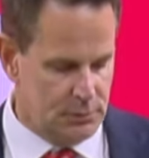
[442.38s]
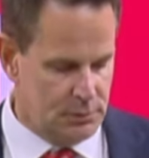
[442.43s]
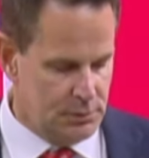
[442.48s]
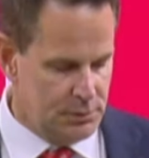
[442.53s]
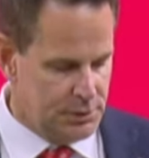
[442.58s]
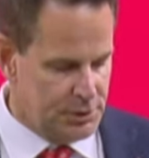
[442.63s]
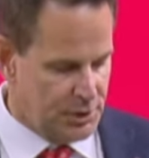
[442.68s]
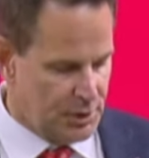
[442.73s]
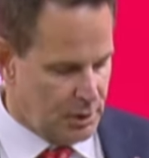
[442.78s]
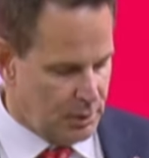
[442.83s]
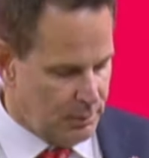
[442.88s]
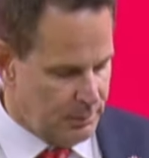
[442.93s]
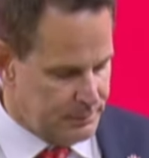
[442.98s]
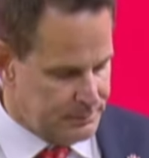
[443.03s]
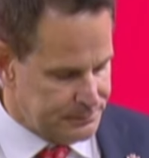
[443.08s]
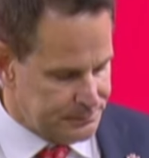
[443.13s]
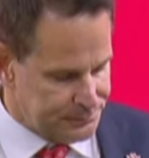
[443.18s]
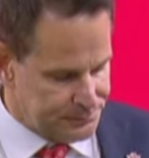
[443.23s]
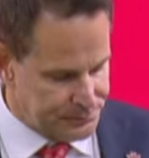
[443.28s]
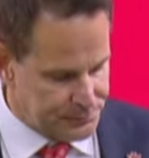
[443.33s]
So
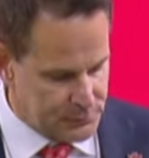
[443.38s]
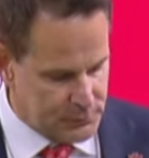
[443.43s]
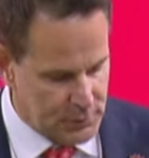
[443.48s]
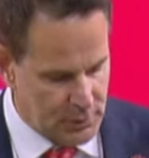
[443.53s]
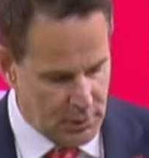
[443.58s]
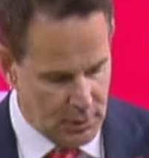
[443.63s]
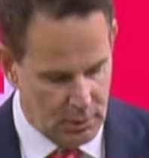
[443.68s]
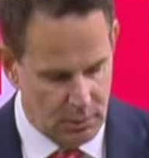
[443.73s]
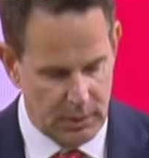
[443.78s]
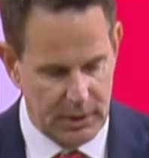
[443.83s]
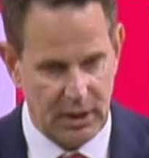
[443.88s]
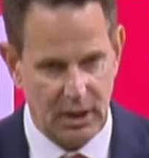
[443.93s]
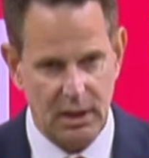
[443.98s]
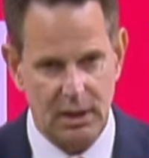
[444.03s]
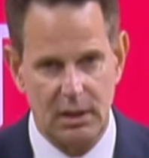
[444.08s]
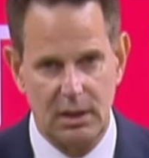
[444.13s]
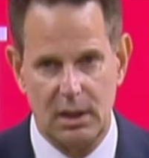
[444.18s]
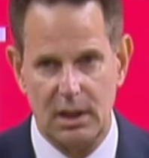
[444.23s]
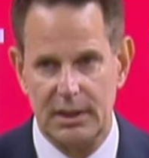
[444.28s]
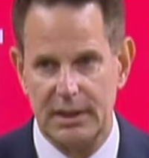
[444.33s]
we got
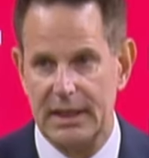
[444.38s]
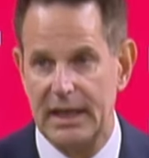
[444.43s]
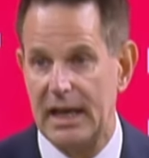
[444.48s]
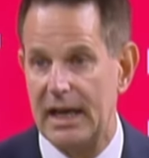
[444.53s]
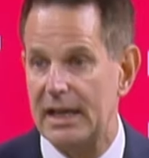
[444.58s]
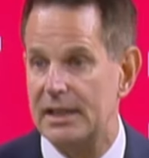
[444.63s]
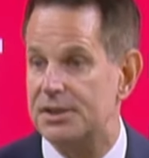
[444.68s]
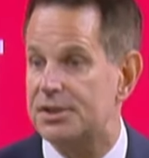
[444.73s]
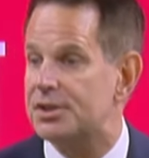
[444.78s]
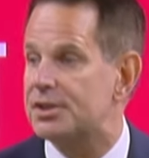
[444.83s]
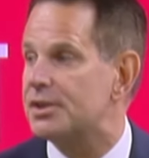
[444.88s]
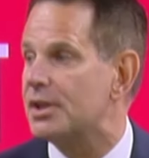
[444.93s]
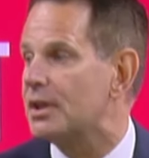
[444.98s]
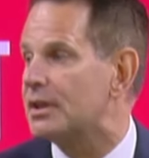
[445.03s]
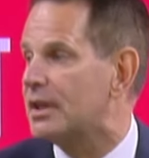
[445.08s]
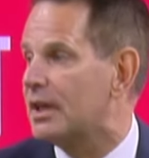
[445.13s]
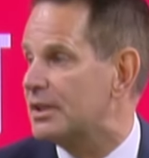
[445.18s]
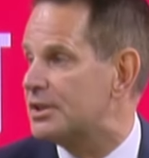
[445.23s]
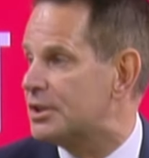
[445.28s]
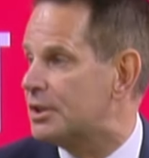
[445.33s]
a lot of guys
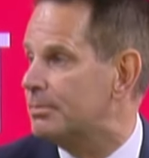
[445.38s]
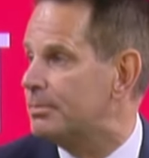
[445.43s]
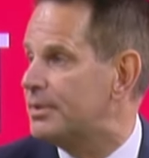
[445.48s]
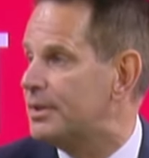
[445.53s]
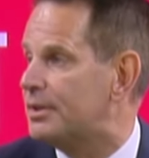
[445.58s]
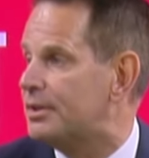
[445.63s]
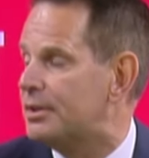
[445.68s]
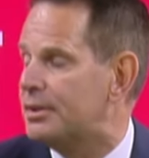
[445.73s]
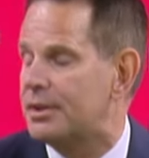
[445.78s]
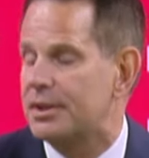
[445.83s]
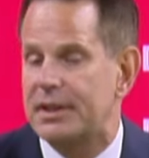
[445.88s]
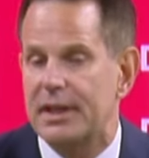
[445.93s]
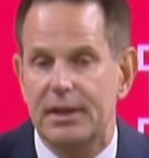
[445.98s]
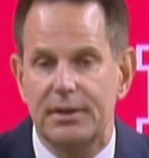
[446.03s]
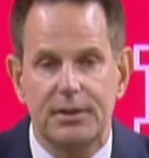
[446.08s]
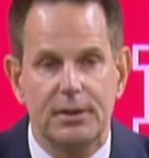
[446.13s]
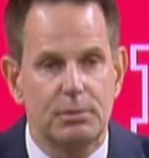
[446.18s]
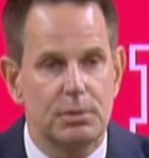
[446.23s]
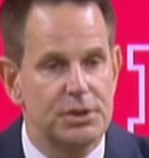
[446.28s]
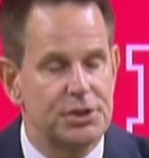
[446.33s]
accustomed to
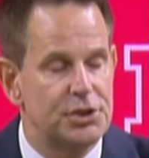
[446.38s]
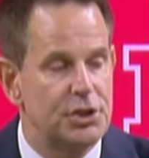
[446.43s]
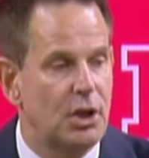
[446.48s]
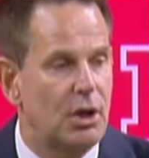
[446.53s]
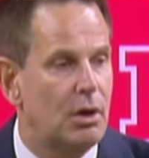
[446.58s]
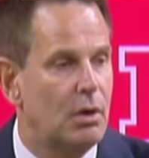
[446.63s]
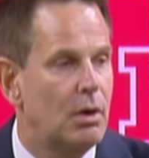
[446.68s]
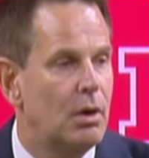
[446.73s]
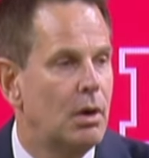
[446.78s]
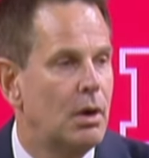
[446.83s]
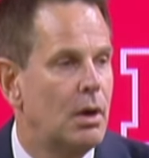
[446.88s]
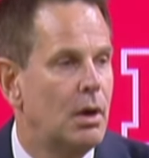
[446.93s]
getting the result.